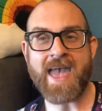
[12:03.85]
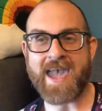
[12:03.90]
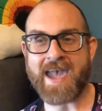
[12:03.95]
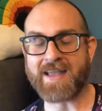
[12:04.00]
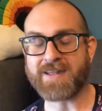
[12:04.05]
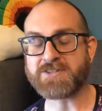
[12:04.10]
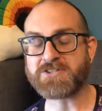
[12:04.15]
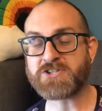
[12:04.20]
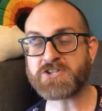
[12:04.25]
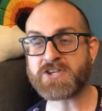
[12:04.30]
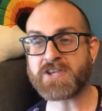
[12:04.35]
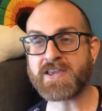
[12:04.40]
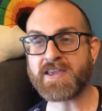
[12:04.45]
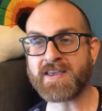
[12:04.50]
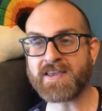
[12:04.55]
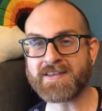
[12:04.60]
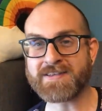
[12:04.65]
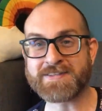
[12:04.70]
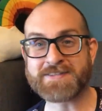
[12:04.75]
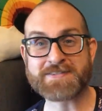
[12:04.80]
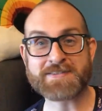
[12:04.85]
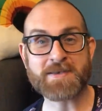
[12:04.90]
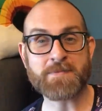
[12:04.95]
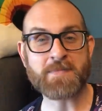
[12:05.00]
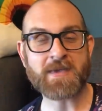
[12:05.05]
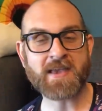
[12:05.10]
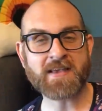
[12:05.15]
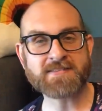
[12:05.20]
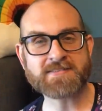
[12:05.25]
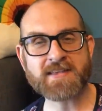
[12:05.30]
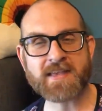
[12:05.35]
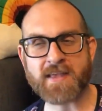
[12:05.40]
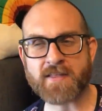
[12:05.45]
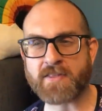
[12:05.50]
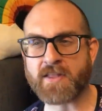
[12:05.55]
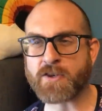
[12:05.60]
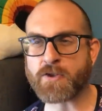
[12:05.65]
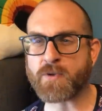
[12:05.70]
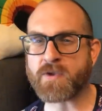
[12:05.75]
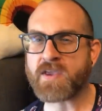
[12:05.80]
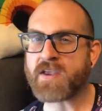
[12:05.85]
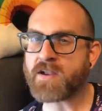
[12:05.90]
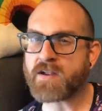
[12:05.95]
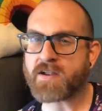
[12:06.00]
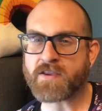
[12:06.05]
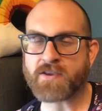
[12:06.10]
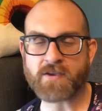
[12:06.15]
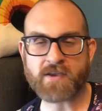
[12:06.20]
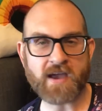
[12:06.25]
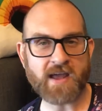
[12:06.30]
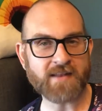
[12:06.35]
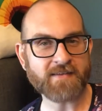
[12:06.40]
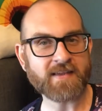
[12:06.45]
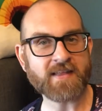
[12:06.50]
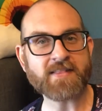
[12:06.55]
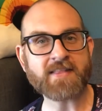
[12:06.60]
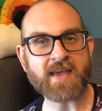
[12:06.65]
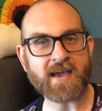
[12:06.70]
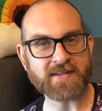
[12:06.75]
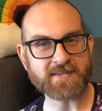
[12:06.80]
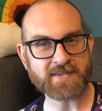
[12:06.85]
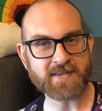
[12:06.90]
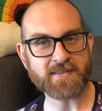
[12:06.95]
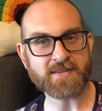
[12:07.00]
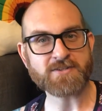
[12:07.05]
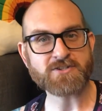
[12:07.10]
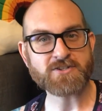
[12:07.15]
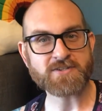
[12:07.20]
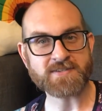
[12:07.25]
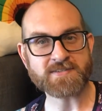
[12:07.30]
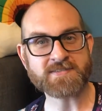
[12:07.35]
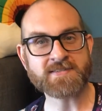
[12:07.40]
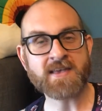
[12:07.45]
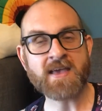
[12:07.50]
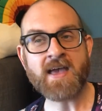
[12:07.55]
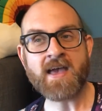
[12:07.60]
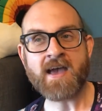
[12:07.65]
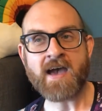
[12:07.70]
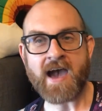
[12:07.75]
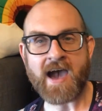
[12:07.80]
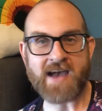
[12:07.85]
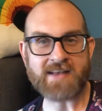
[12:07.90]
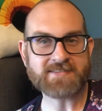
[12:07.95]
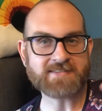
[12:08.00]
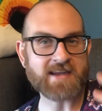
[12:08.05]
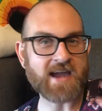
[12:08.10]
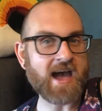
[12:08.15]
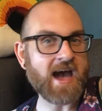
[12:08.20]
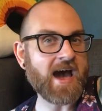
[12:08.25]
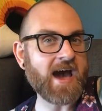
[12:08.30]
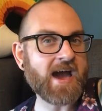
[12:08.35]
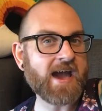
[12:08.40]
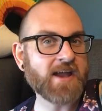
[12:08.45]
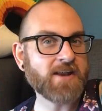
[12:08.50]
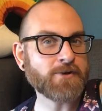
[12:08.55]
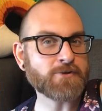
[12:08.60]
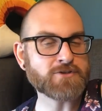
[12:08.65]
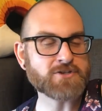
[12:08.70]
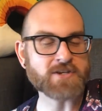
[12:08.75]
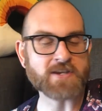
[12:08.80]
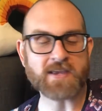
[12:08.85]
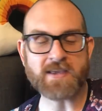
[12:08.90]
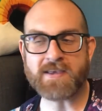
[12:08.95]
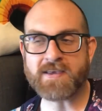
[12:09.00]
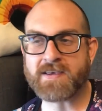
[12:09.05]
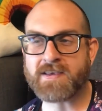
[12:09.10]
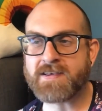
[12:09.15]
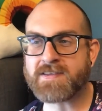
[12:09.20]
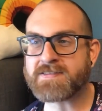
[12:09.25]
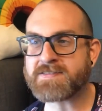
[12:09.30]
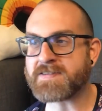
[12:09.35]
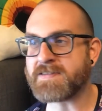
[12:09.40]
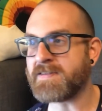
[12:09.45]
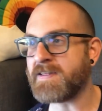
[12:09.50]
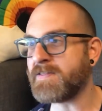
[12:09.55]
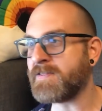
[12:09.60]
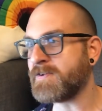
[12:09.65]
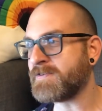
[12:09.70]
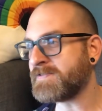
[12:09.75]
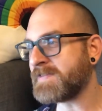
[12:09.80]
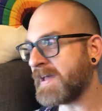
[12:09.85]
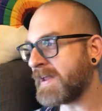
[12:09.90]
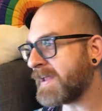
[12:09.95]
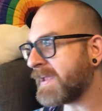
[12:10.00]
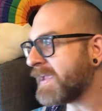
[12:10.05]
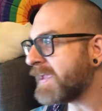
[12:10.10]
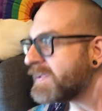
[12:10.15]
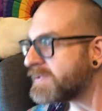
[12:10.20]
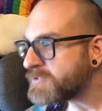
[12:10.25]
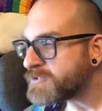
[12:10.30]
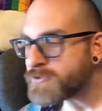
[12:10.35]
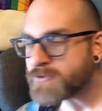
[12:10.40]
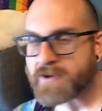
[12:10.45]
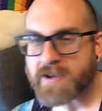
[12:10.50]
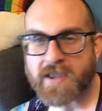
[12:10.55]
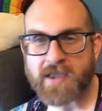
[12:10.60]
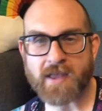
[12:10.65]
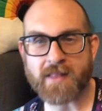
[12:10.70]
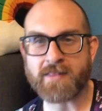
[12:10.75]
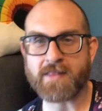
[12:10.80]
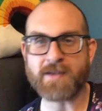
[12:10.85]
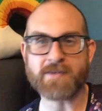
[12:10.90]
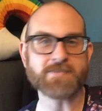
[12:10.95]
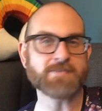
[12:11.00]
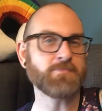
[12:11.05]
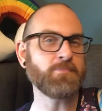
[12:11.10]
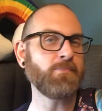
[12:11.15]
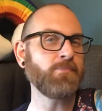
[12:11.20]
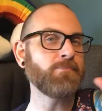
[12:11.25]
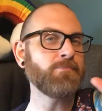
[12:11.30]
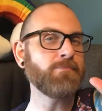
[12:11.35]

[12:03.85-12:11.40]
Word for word: and she is amazing and then you hear you kind of get the idea that she's has to hide who she is and then there's that intrigue and there's